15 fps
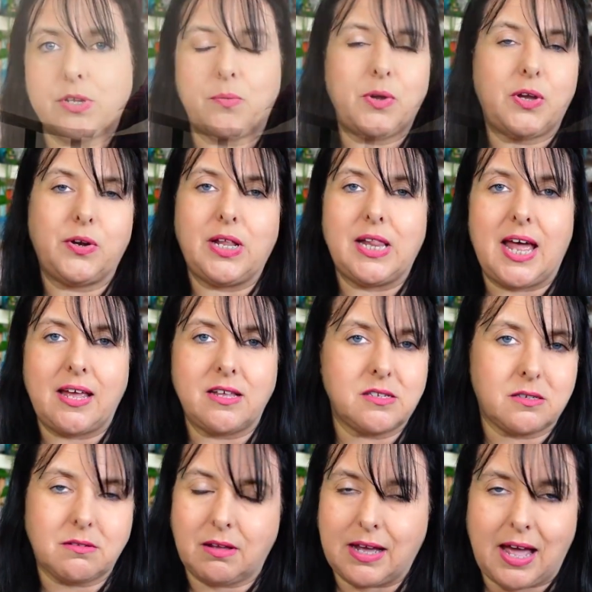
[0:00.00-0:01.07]
or we're going to light
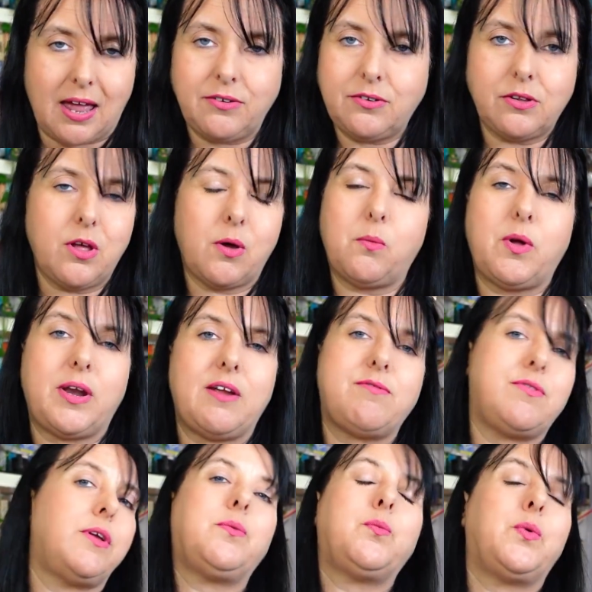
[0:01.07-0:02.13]
a candle, or
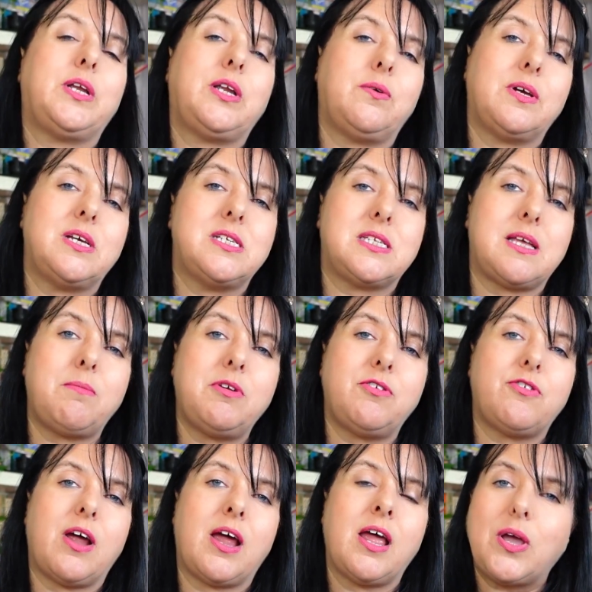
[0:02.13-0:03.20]
whatever we do at the
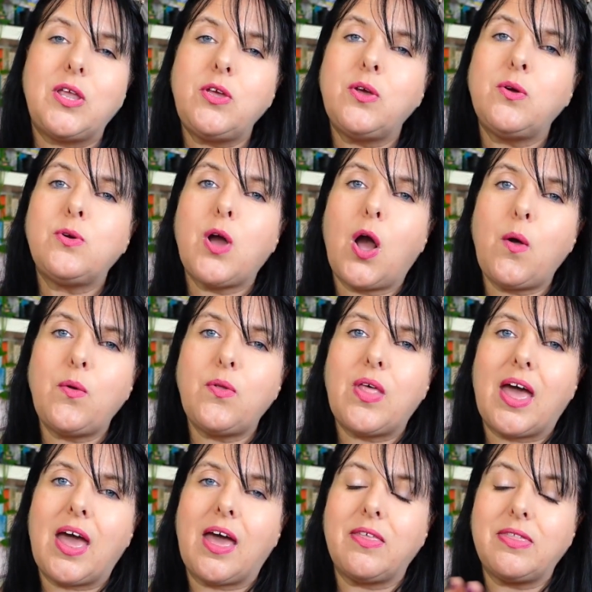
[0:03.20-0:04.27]
cemetery, when you go
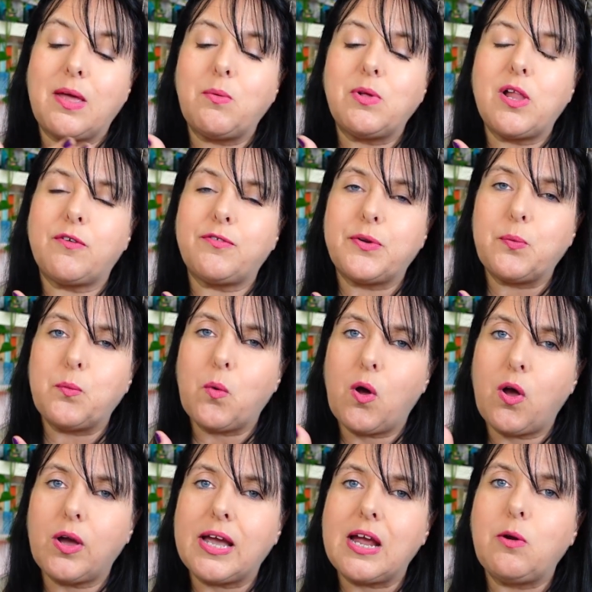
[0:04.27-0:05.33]
there, they will often
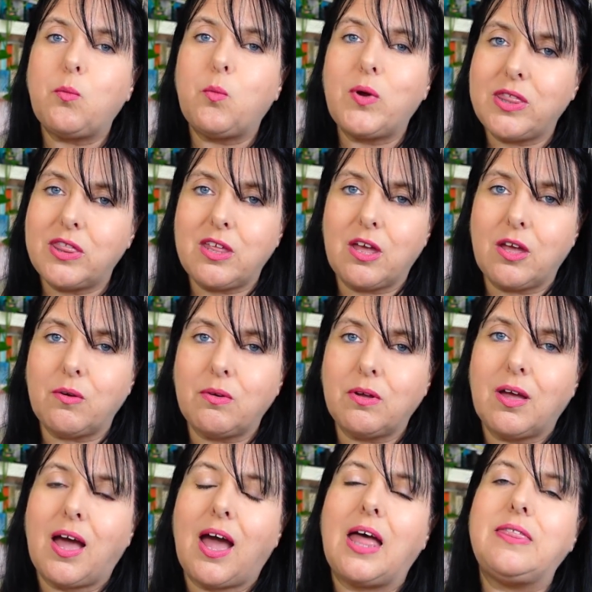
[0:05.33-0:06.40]
walk in with you
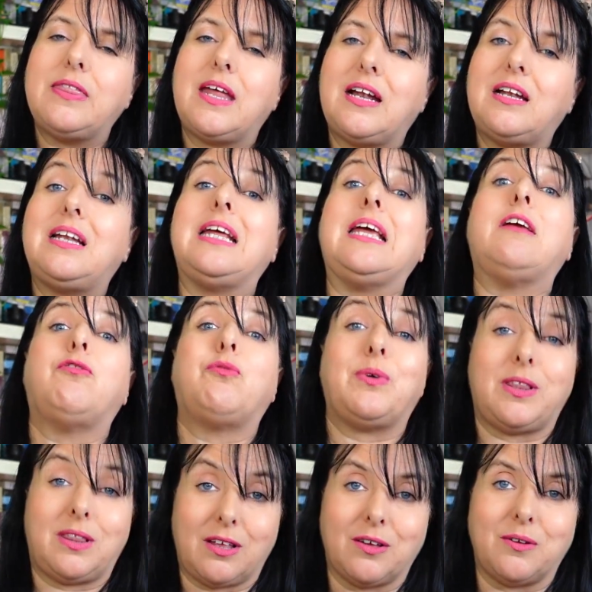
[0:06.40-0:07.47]
and then leave
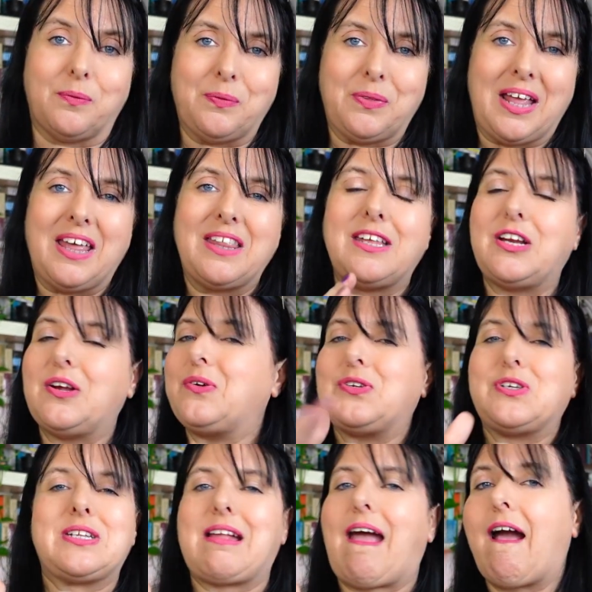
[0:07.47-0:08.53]
with you. They don't
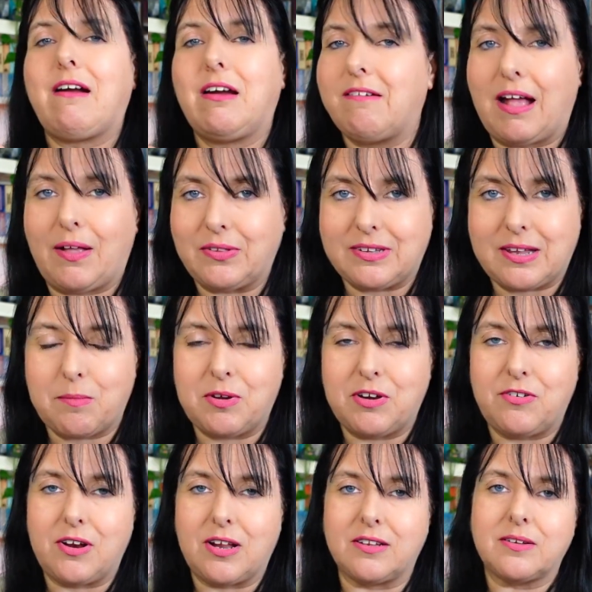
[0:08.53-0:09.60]
just hang around
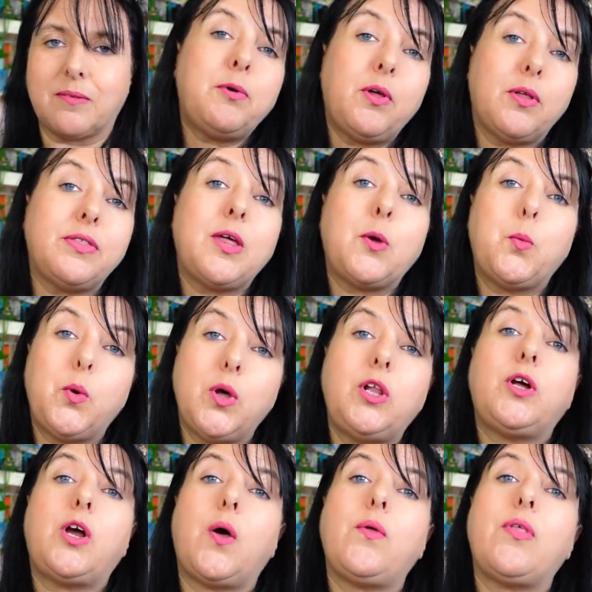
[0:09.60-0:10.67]
cemeteries, but they
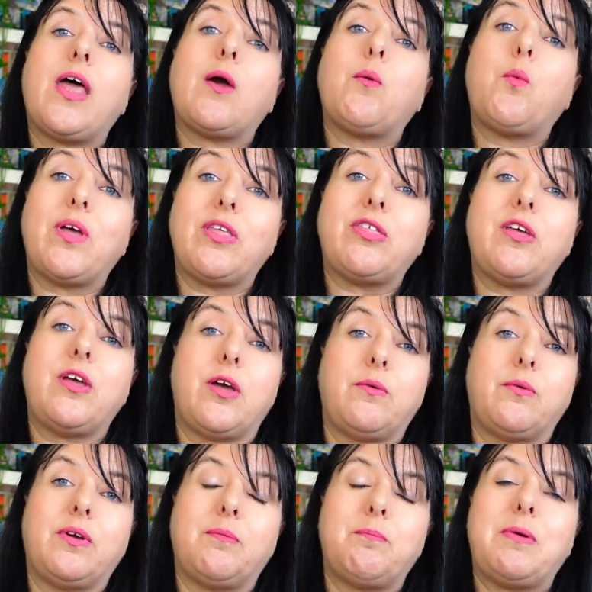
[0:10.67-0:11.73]
will go there with
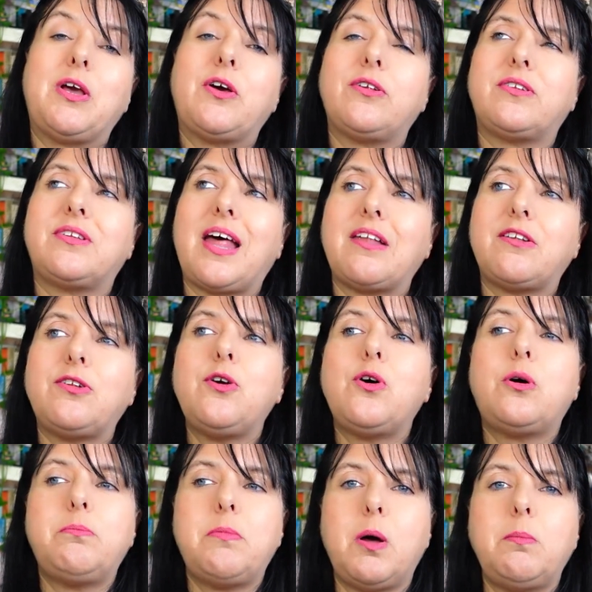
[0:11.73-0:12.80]
you, because that's
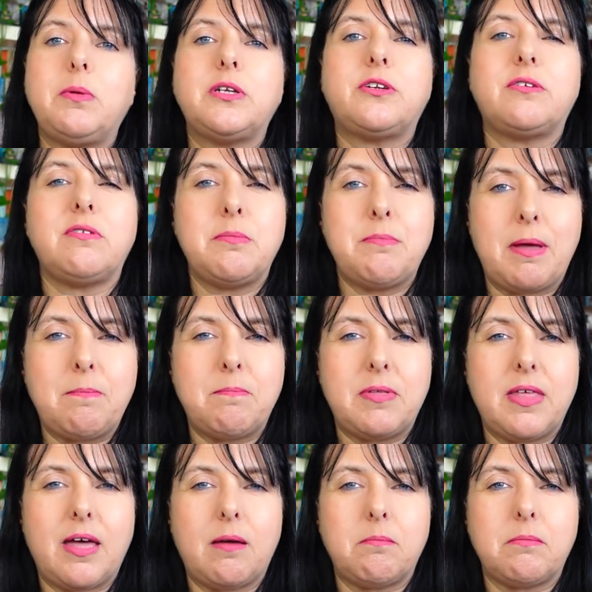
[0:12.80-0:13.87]
your moment to remember
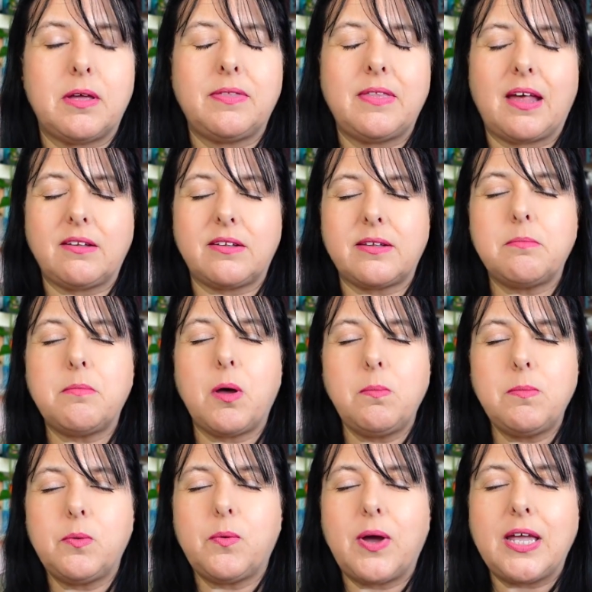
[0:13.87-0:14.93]
them, and that's the
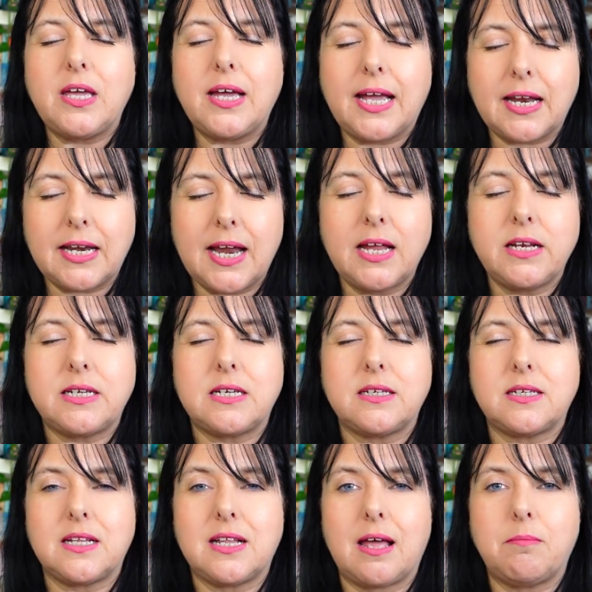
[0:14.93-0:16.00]
moment where you're connecting
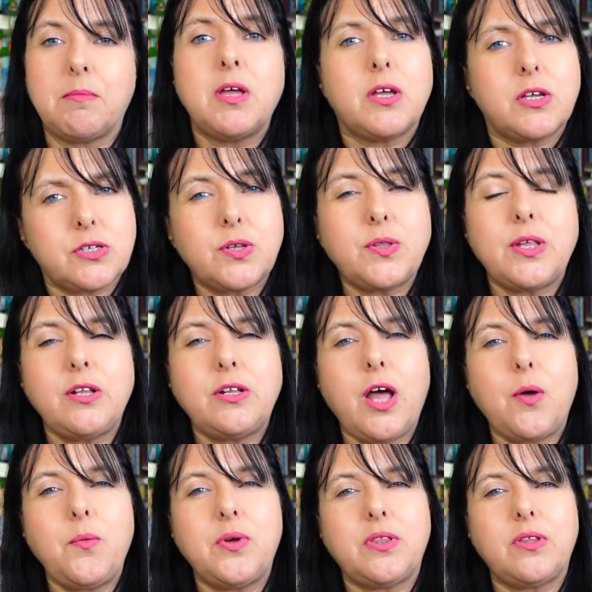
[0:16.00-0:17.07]
to them, so they'll
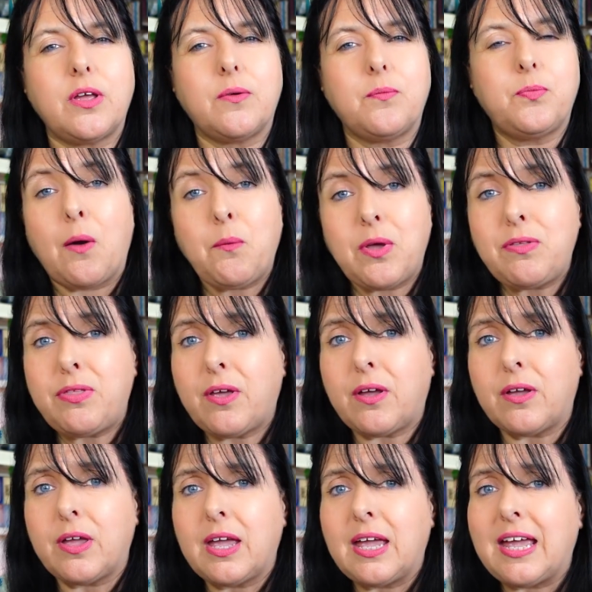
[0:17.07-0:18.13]
go with you.
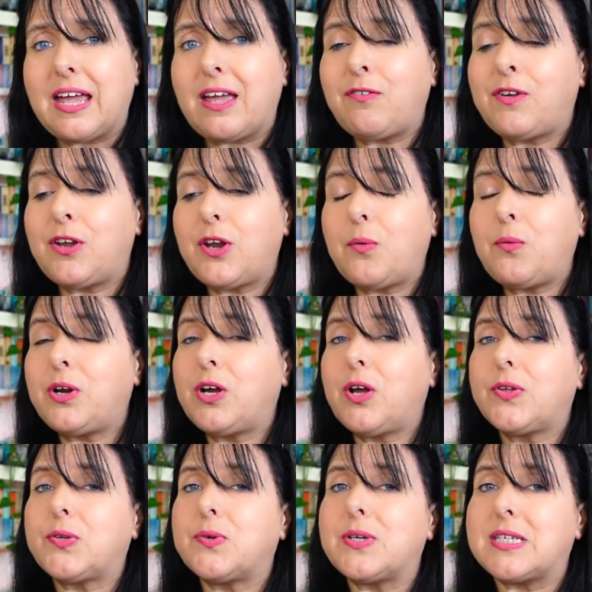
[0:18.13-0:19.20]
However, if you don't want to go
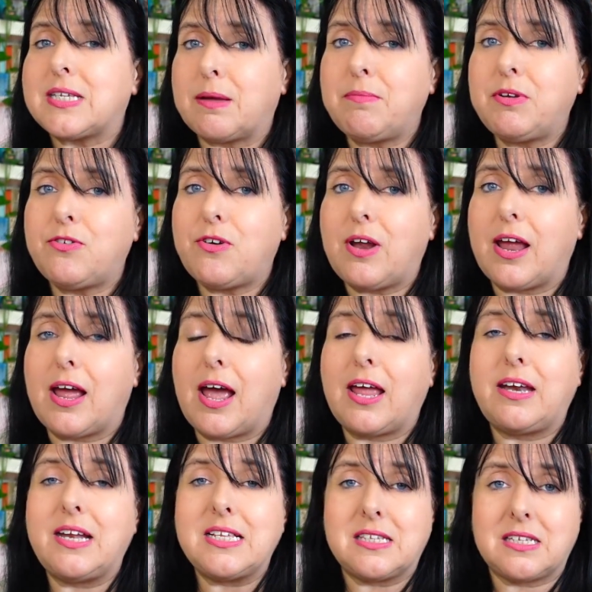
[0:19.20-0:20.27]
to a cemetery
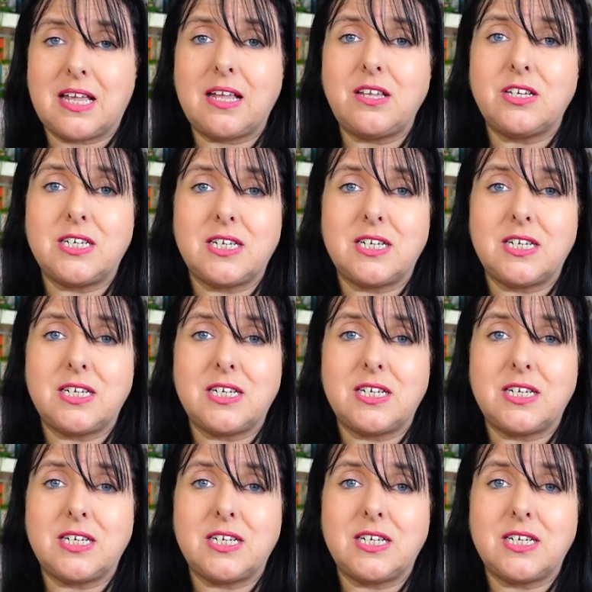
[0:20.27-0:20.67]
and instead you